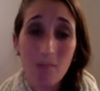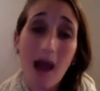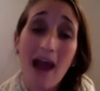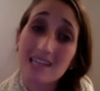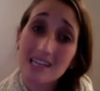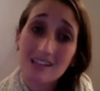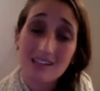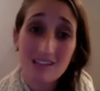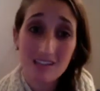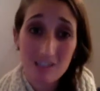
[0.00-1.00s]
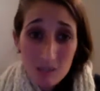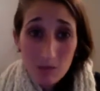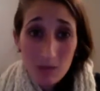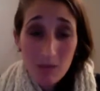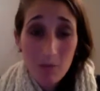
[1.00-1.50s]
But I think this is
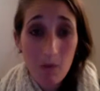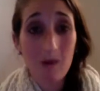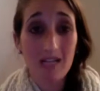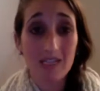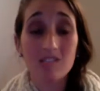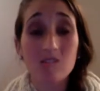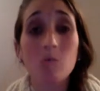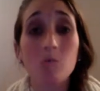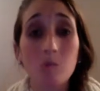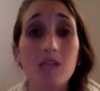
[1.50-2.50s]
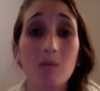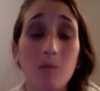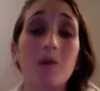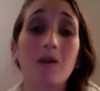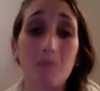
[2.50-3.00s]
really important. This is a really
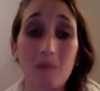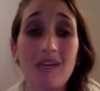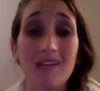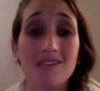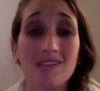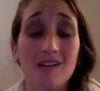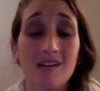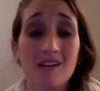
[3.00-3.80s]
important piece.